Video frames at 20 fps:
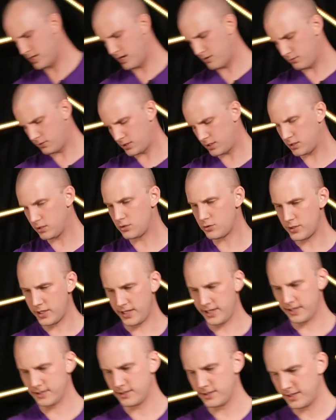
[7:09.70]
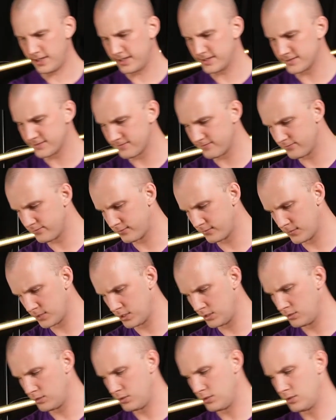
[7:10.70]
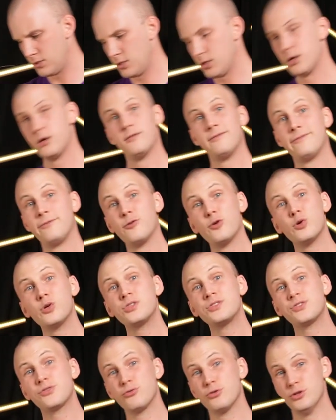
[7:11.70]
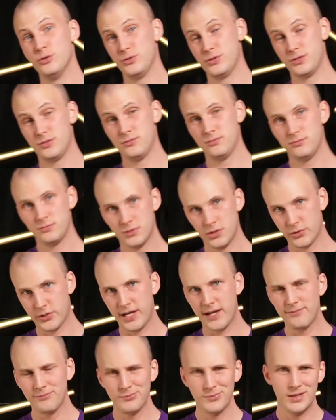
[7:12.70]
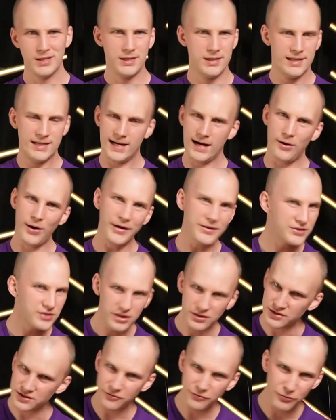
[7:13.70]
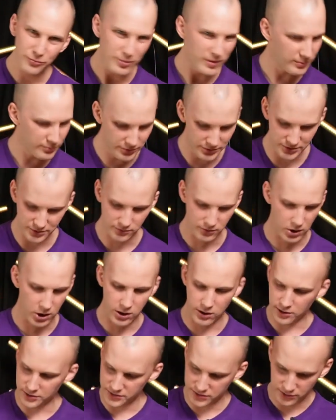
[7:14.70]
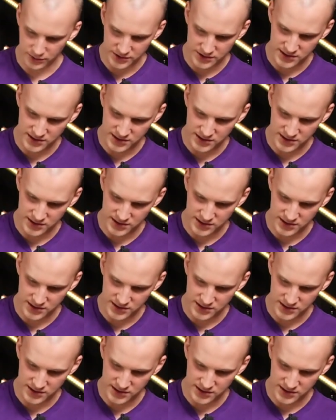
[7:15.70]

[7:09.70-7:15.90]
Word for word: we're going to go ahead, guys. Four screws, okay? Now, I saw different people do all sorts of